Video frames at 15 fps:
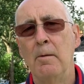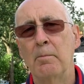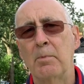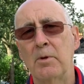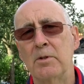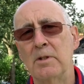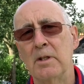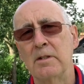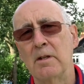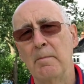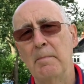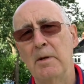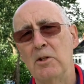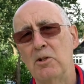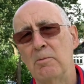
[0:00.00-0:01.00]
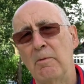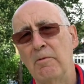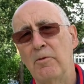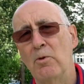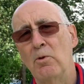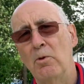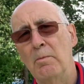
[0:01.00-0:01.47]
because as I mentioned
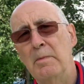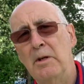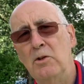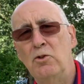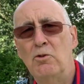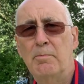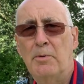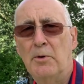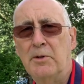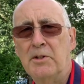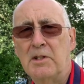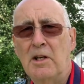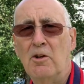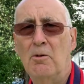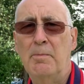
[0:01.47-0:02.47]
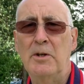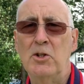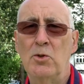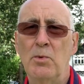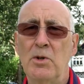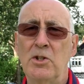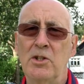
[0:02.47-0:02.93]
before, it means your body's a little bit
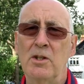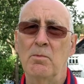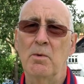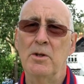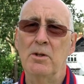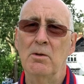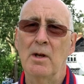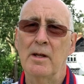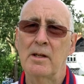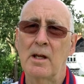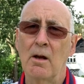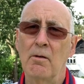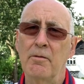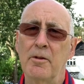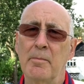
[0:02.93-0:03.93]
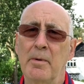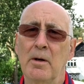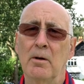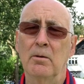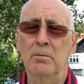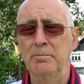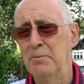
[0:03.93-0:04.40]
twisted when you let go of the
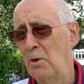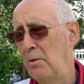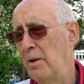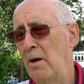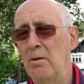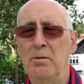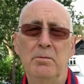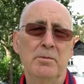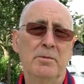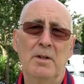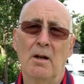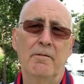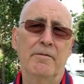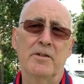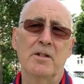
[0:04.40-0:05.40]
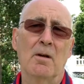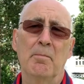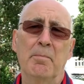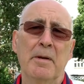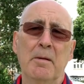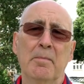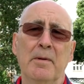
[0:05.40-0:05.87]
bowl. Although, you know, for some
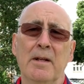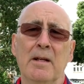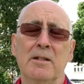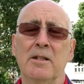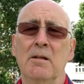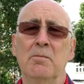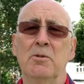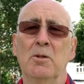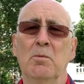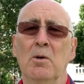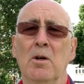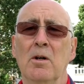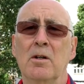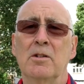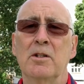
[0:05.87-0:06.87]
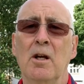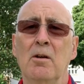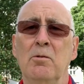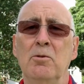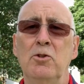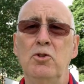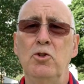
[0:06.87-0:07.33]
people that seems to work,
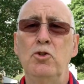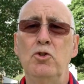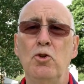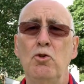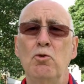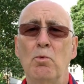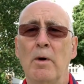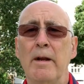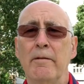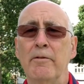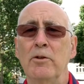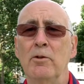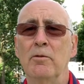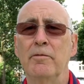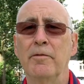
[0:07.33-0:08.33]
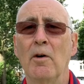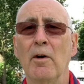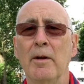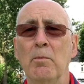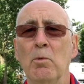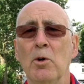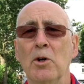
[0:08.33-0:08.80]
so do whatever you
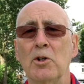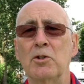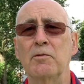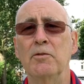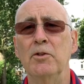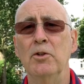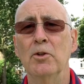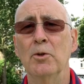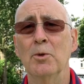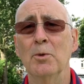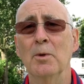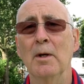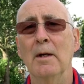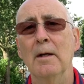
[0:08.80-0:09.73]
find works for you.